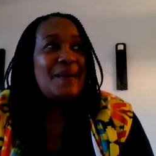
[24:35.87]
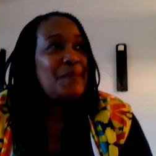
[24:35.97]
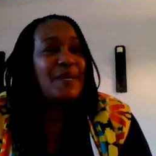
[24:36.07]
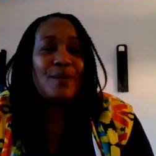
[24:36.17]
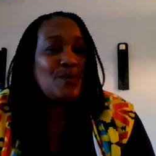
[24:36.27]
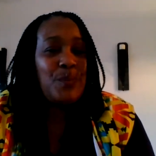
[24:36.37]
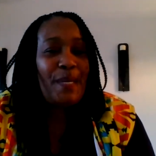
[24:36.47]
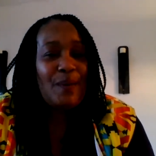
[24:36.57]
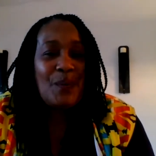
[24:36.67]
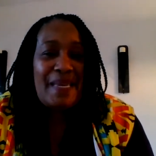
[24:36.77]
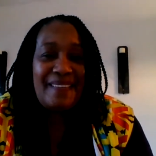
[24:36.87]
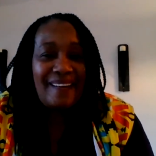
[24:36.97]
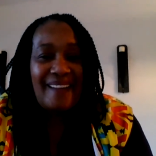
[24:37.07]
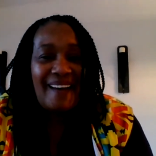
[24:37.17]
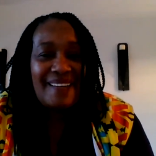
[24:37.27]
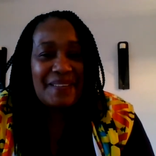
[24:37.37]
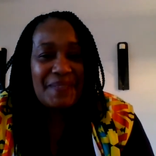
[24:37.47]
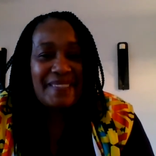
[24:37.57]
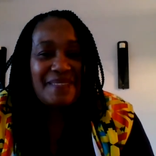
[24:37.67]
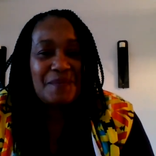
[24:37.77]
because we don't eat a lot of
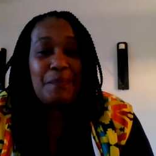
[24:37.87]
it.